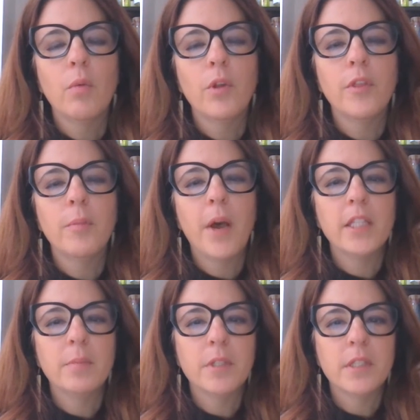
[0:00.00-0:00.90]
with the
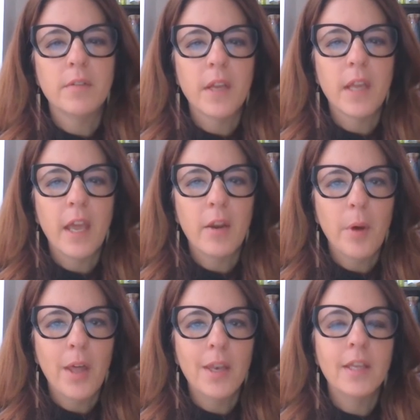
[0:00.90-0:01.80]
bispecific
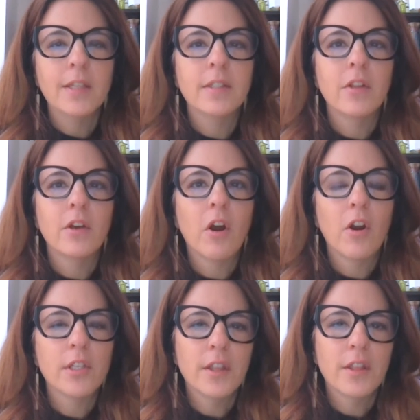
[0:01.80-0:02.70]
antibodies and the
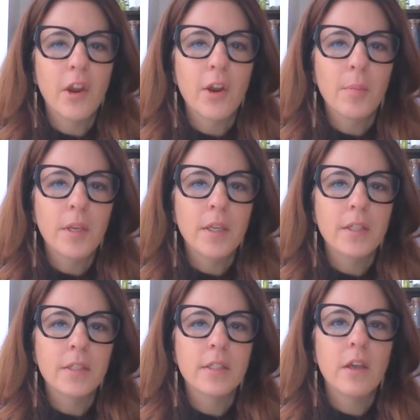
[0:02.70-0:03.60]
CAR T
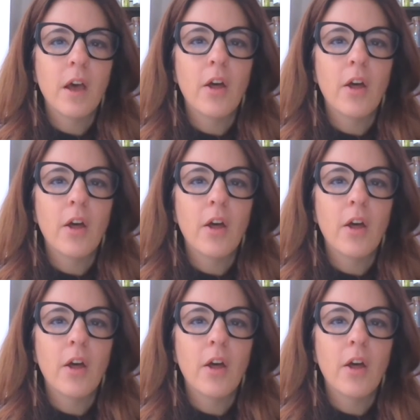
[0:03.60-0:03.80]
therapies.